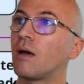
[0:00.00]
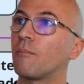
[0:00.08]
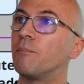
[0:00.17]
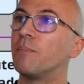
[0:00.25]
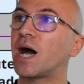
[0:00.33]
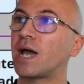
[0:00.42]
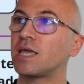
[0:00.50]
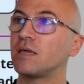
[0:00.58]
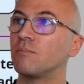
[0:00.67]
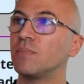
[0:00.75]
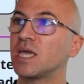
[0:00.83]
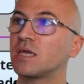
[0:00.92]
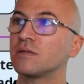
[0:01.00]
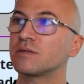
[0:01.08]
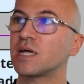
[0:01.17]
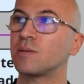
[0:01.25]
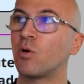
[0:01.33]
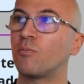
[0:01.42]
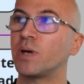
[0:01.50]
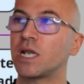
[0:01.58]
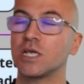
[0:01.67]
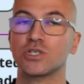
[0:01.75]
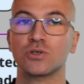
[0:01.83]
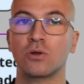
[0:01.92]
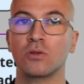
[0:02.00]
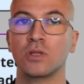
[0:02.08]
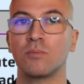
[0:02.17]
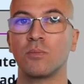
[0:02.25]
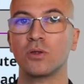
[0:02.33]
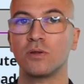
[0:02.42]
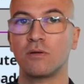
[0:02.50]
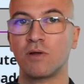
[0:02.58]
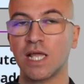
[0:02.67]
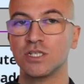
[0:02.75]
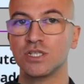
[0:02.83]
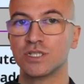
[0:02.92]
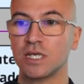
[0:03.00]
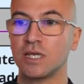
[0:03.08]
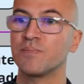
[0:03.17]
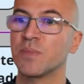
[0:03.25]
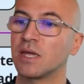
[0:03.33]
by making some operation on the model registry,